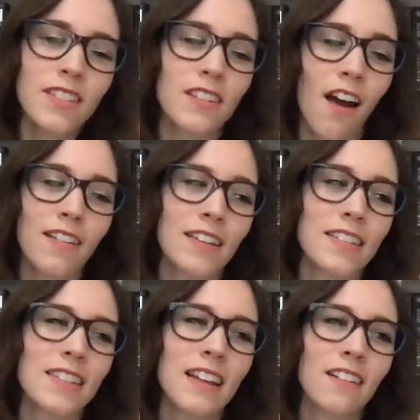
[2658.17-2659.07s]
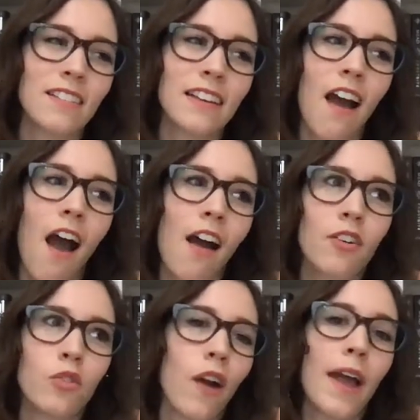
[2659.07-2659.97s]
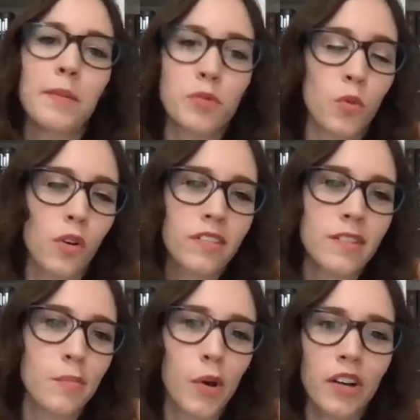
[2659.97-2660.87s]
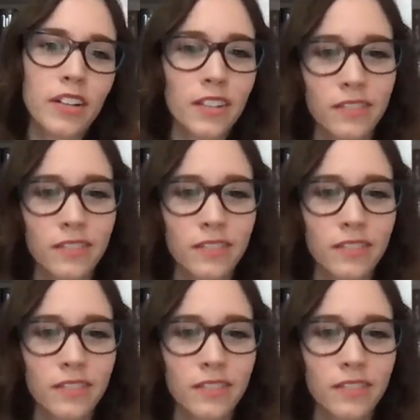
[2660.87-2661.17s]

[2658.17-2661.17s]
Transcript: not necessarily a gripe towards the book.